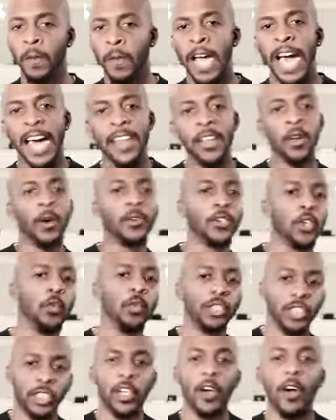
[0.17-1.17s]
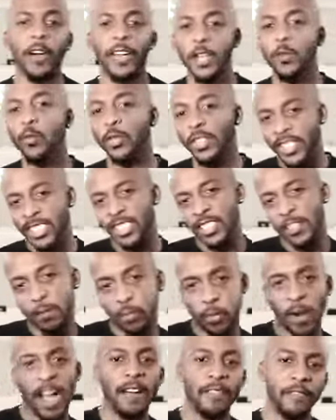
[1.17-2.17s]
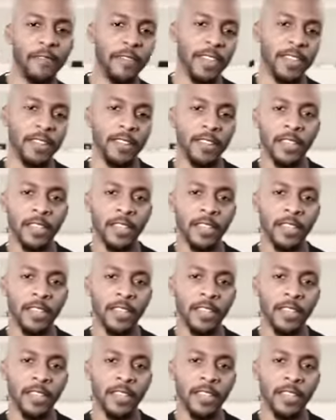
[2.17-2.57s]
I know you was taught he was just a prophet.